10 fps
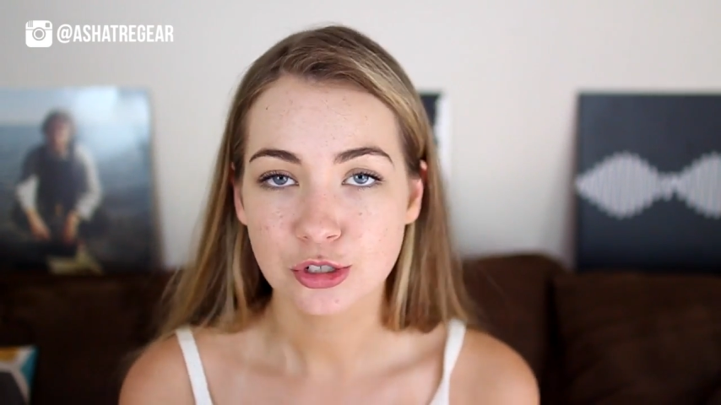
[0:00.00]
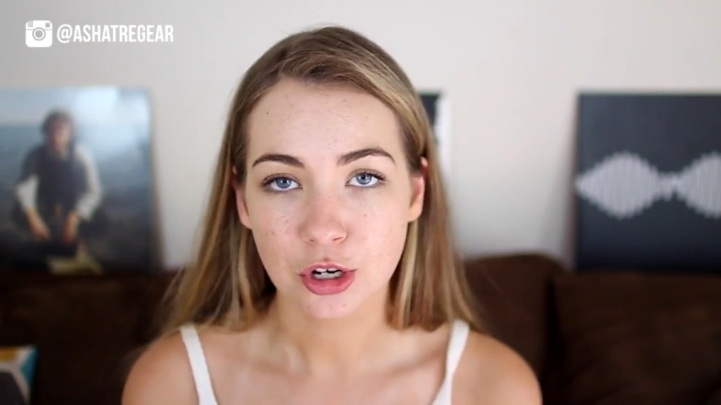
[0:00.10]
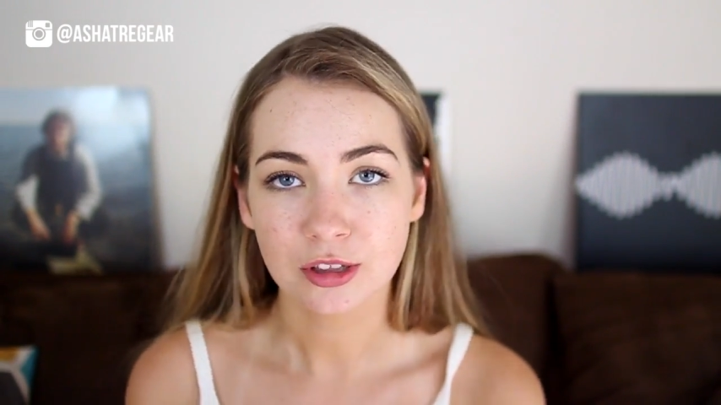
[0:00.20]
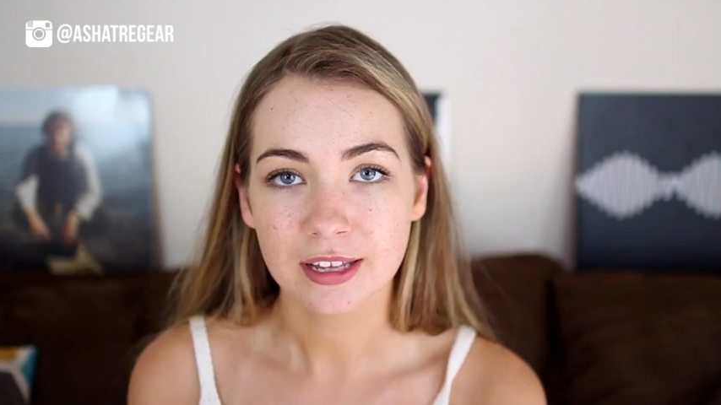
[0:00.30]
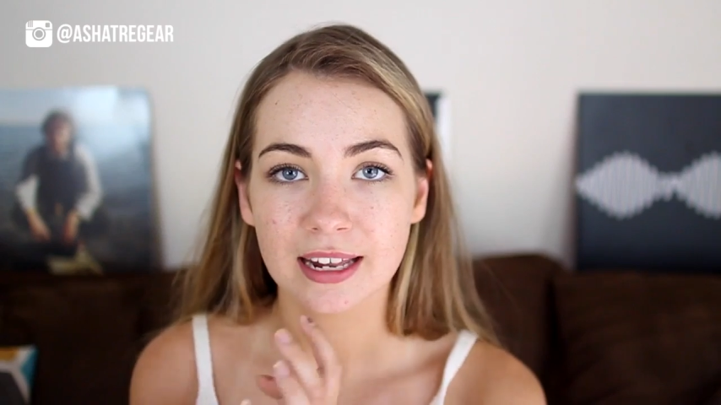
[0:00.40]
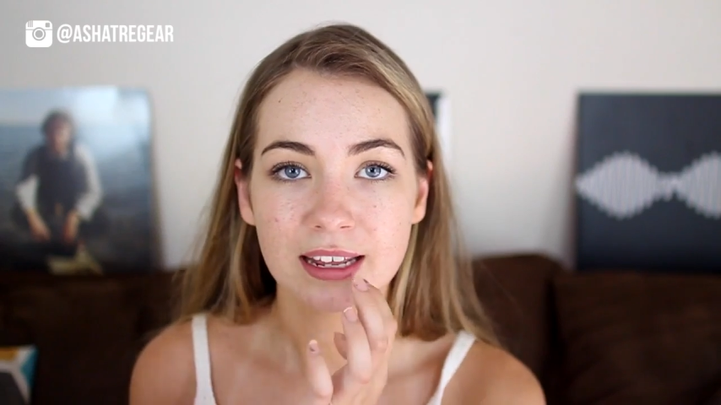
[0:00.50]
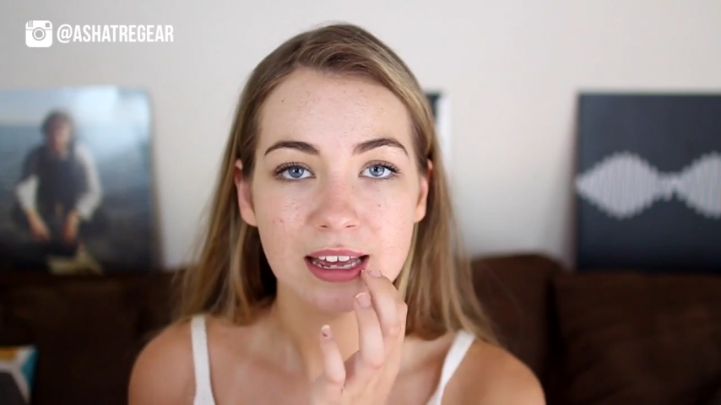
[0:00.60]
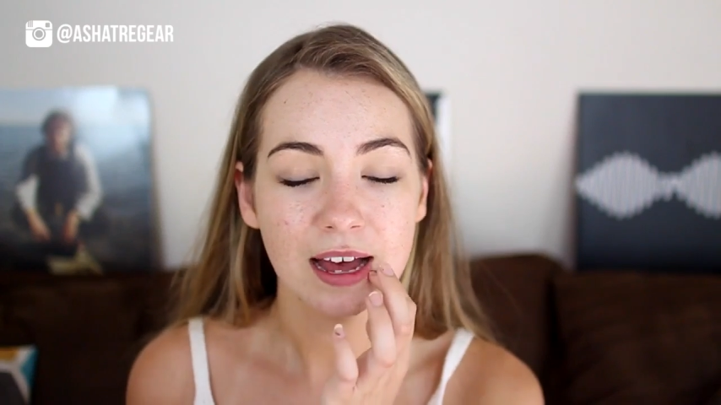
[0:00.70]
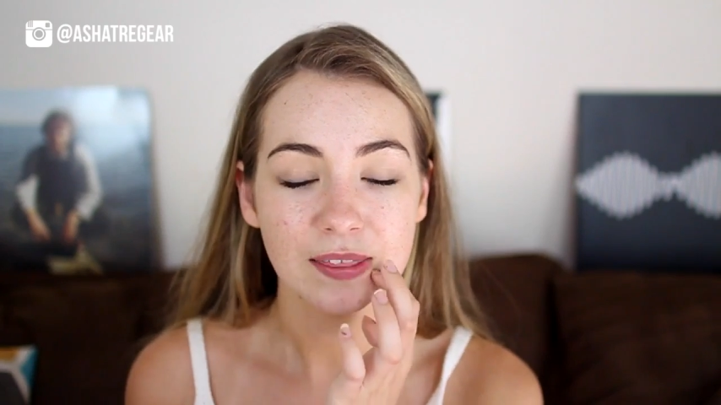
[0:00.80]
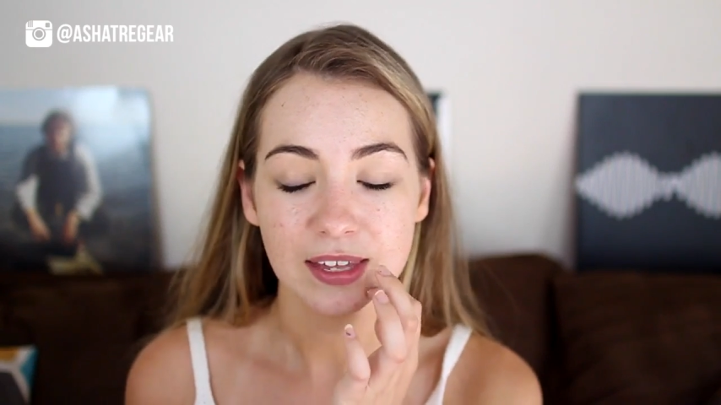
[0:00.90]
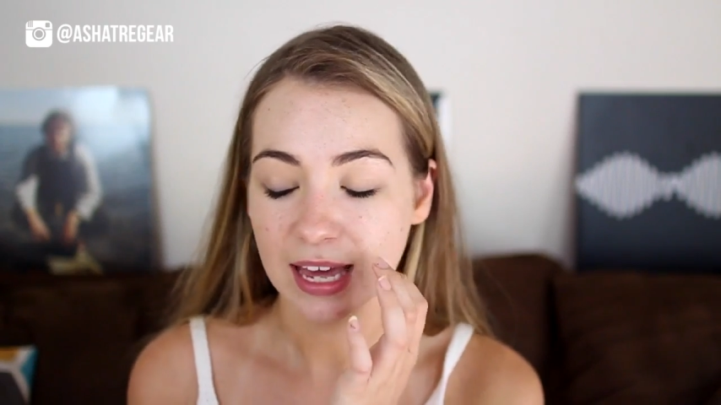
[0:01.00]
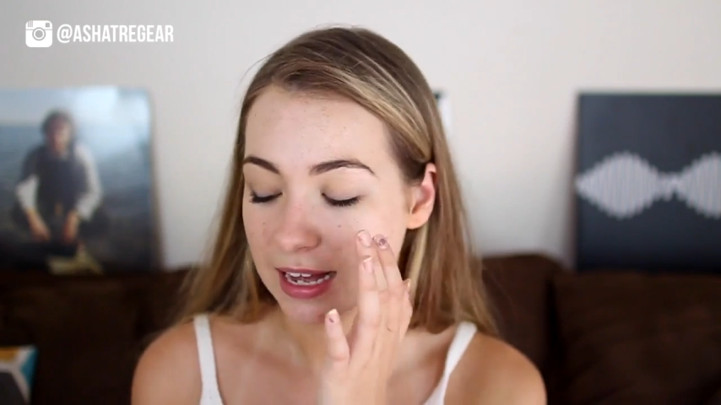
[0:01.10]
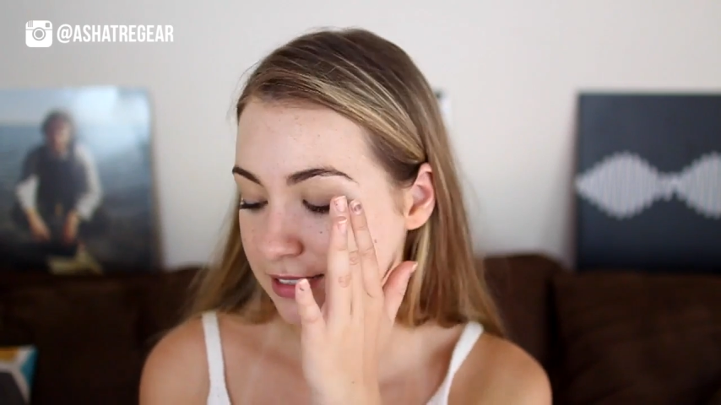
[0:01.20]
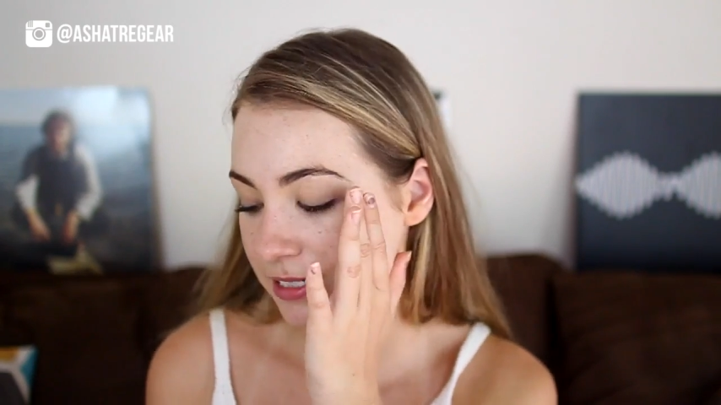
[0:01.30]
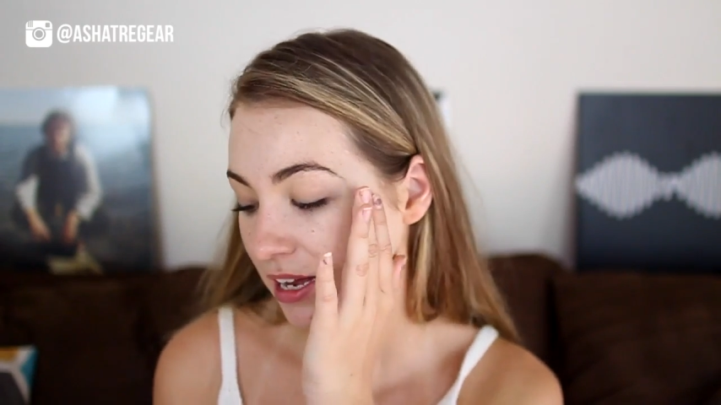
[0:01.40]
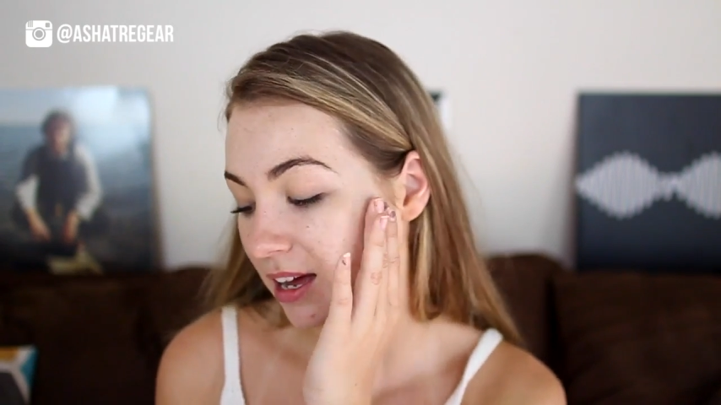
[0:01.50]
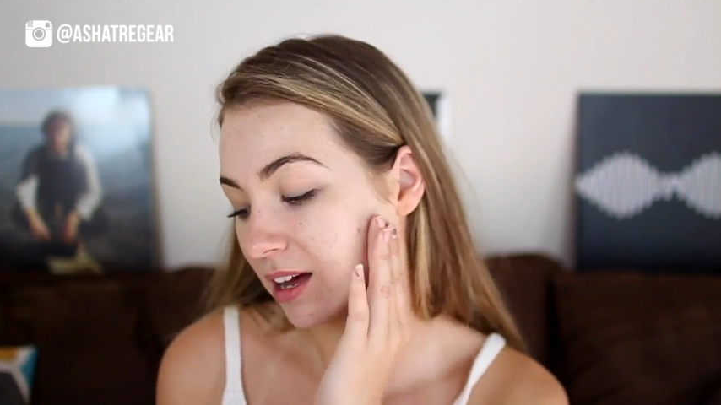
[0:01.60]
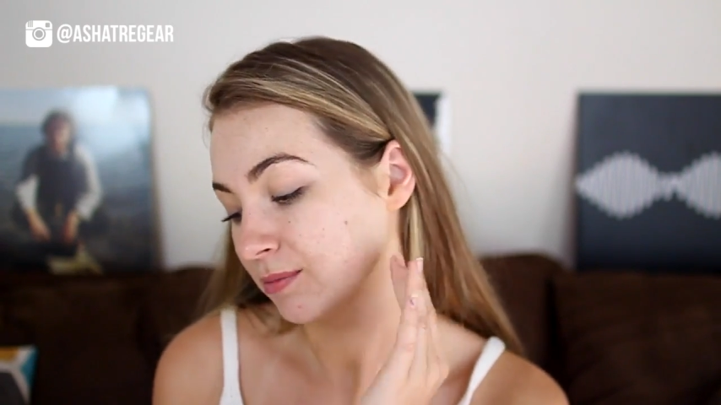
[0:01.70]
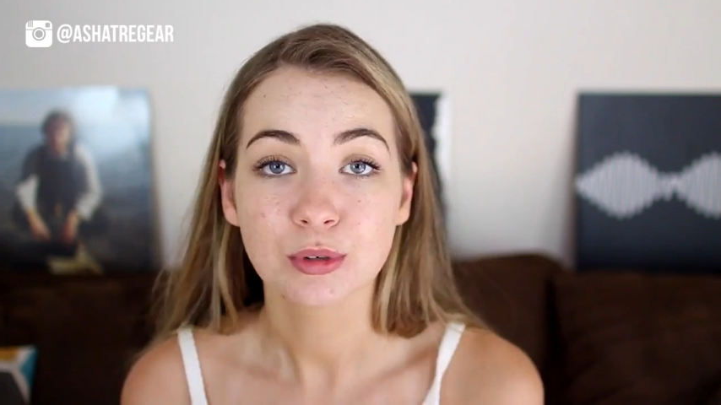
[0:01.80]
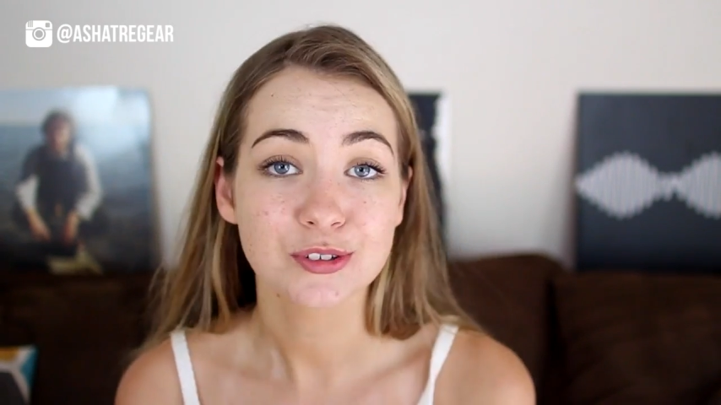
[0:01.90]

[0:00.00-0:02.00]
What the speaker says: show the lady at the counter